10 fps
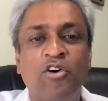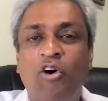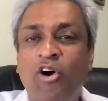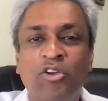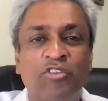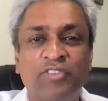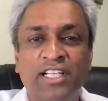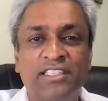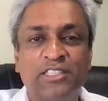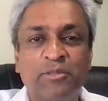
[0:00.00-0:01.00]
all of
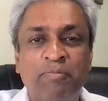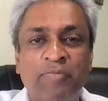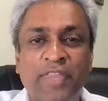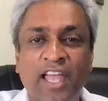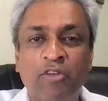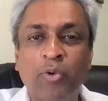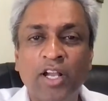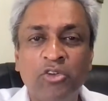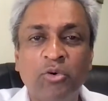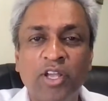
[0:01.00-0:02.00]
these. And
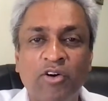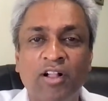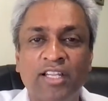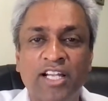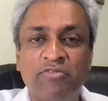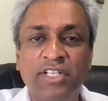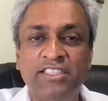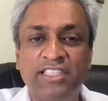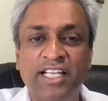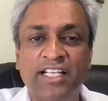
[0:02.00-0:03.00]
while doing all that, we
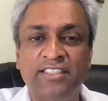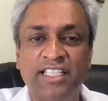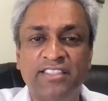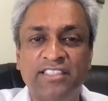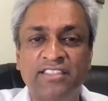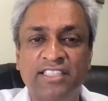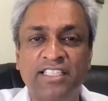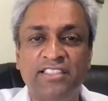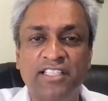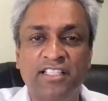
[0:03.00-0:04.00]
seek
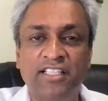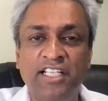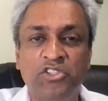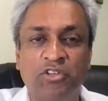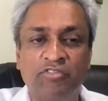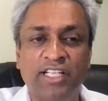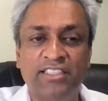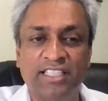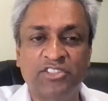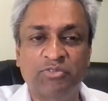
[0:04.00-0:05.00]
adjacencies in each of
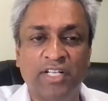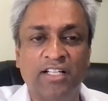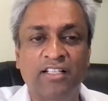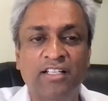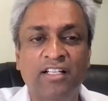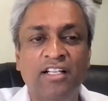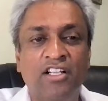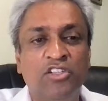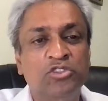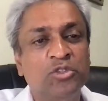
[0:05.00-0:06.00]
these as well.
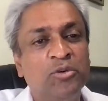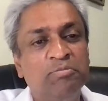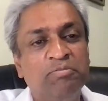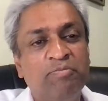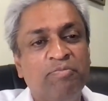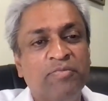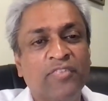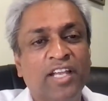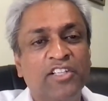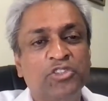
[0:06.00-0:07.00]
So
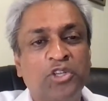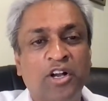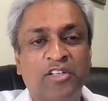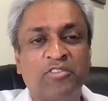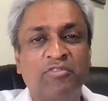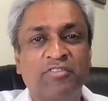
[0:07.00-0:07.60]
in short,